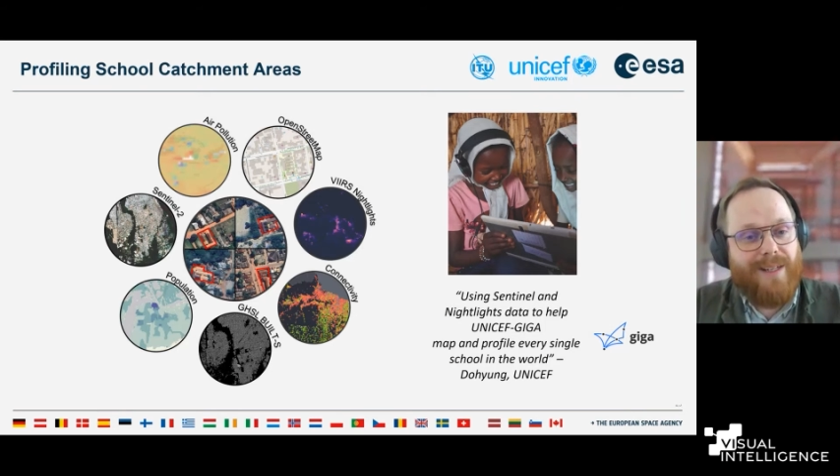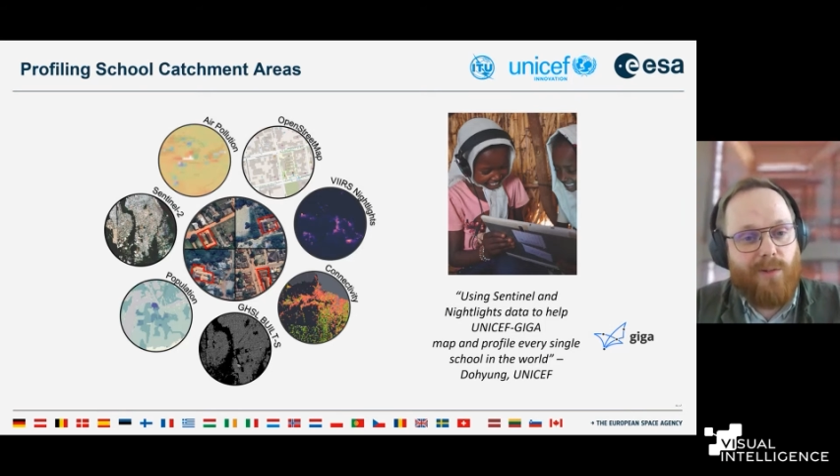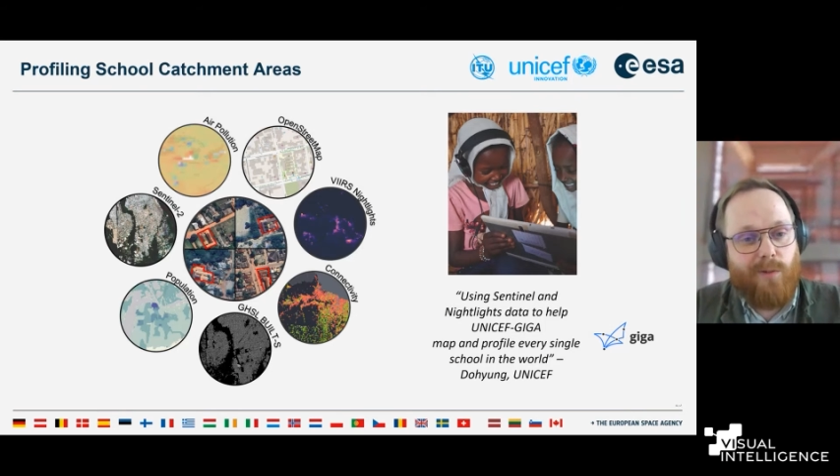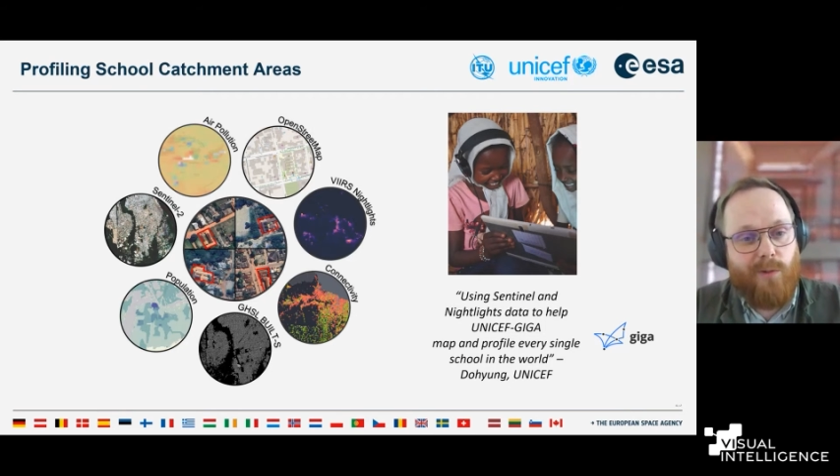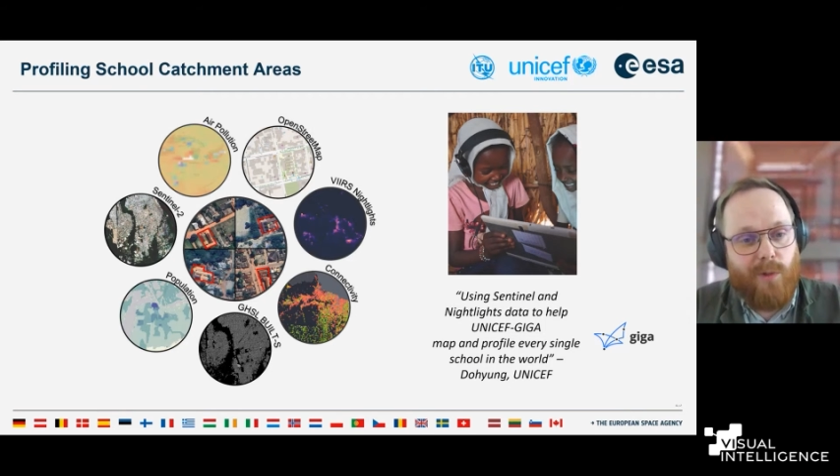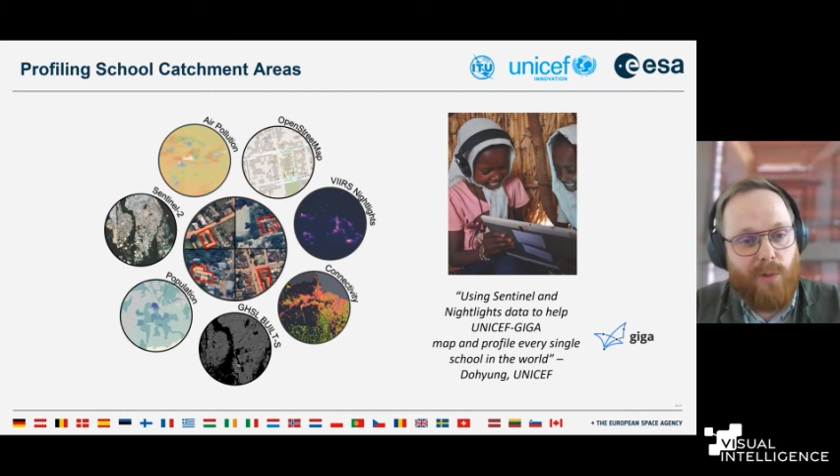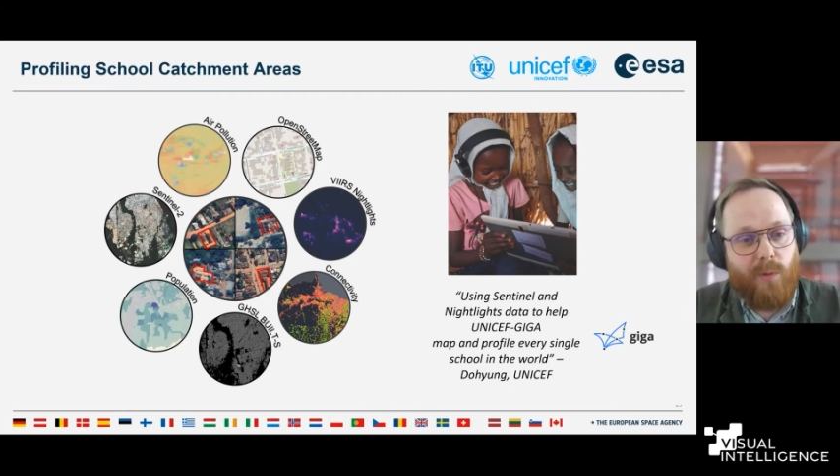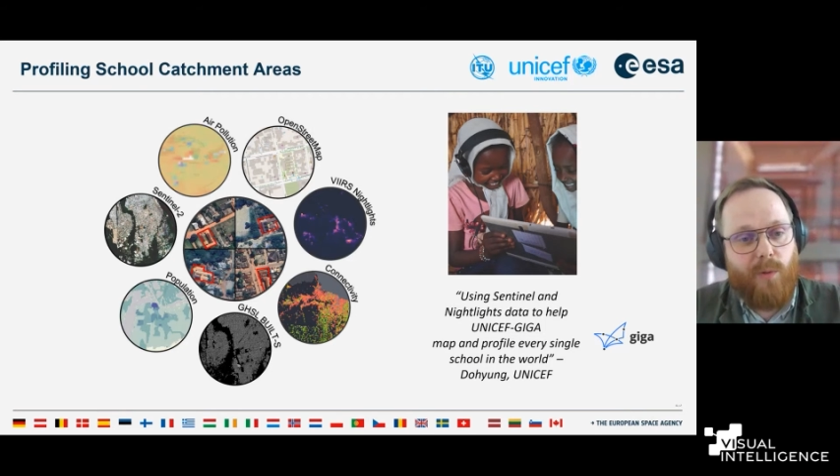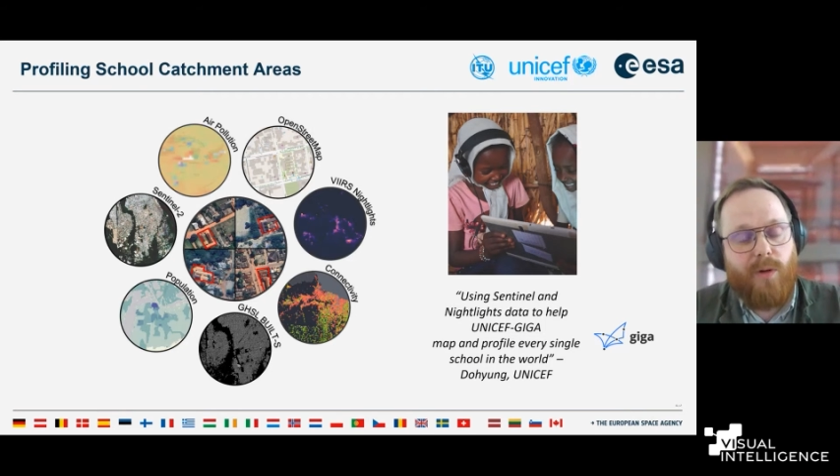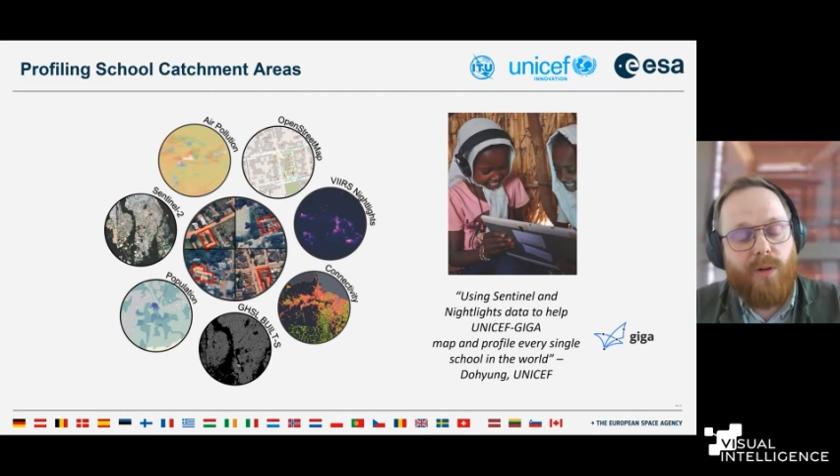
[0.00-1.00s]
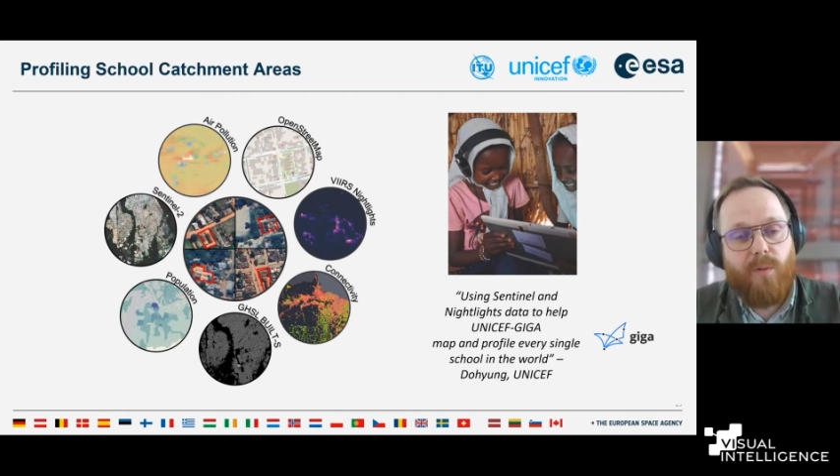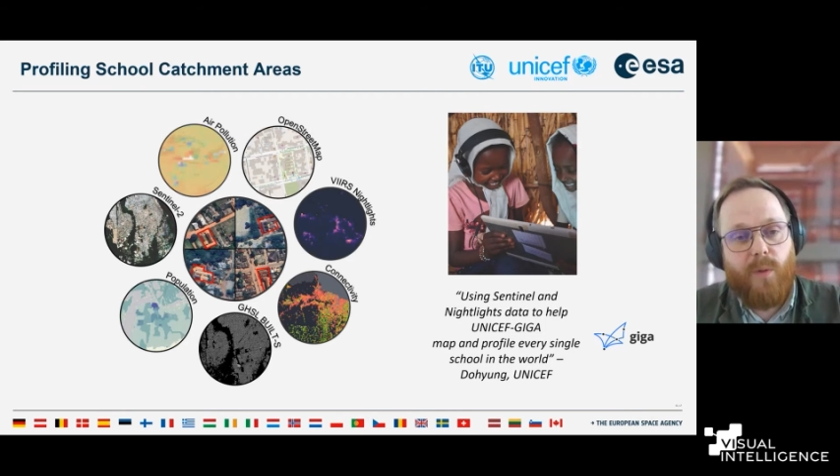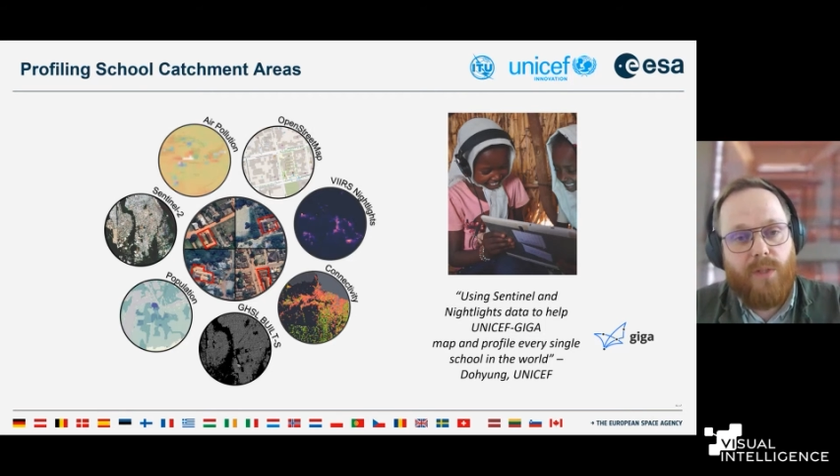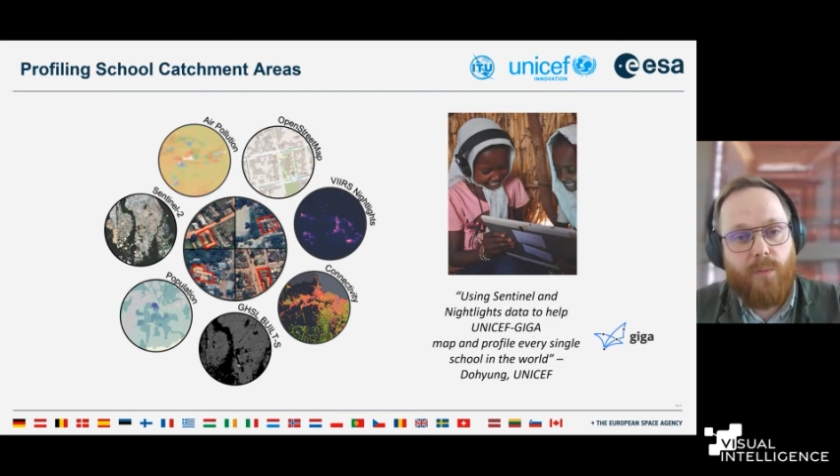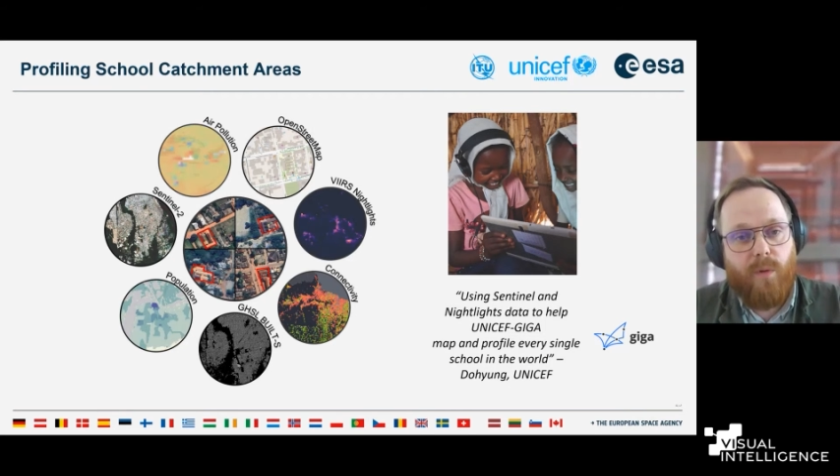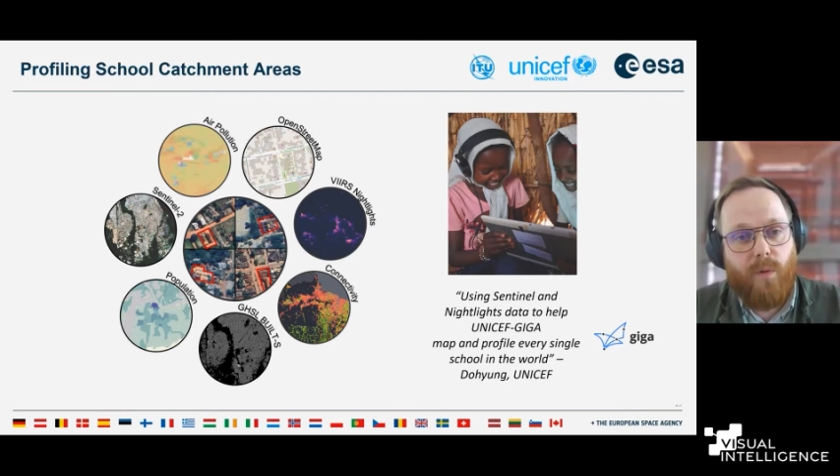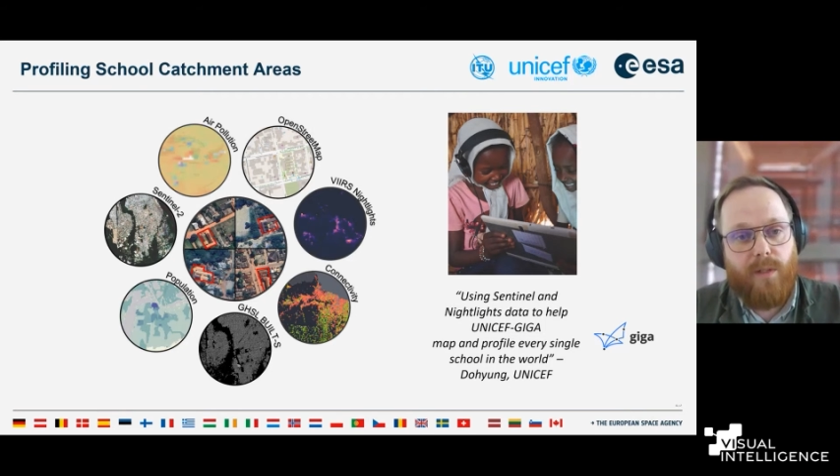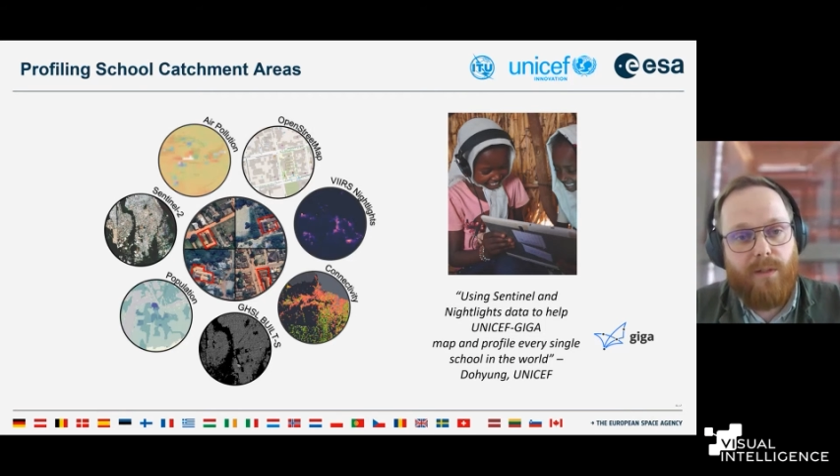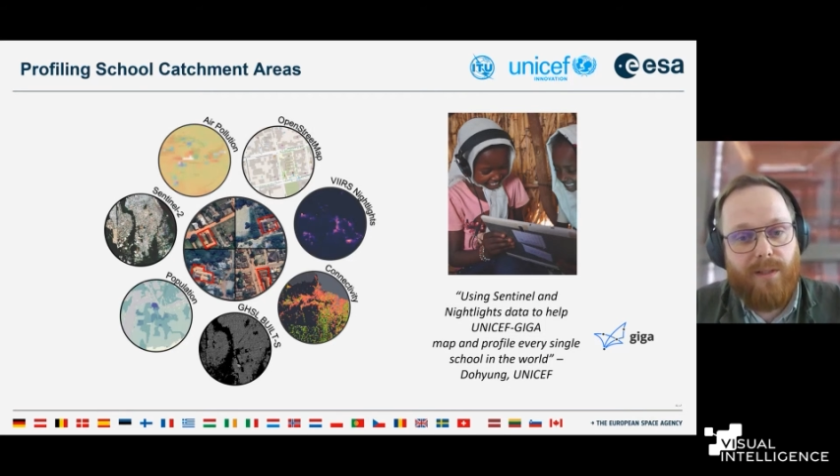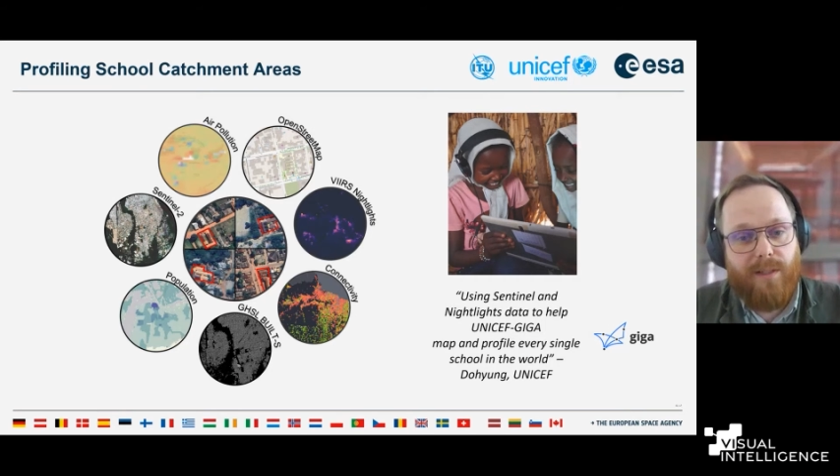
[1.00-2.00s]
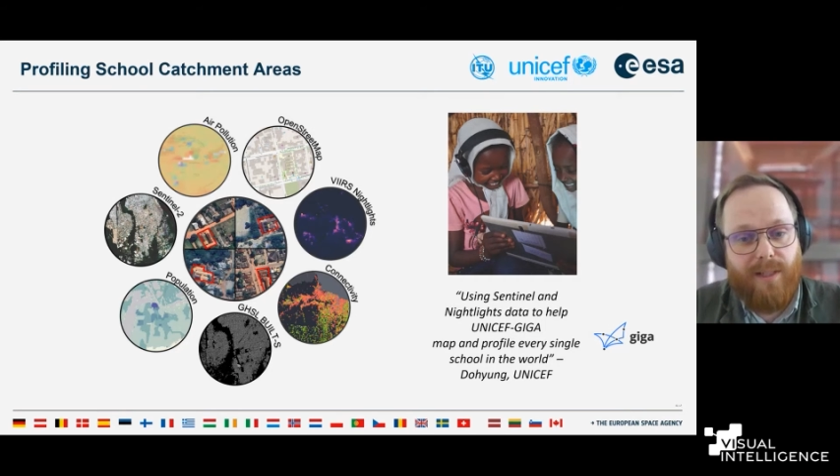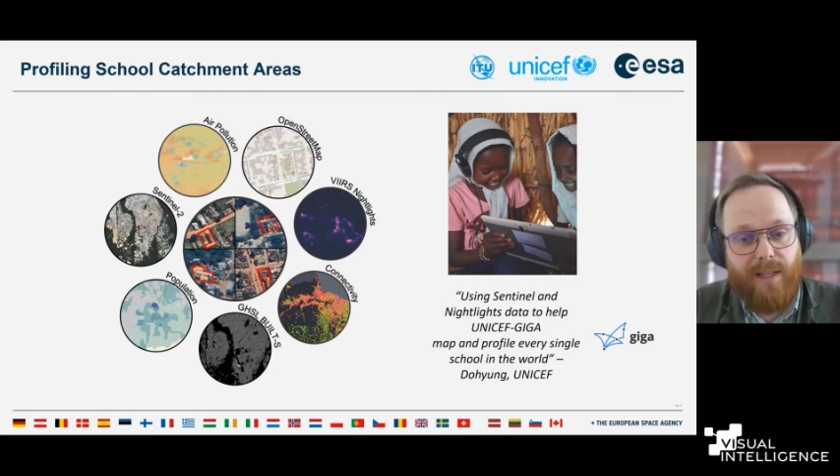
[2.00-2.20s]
Sentinel-2 are the most important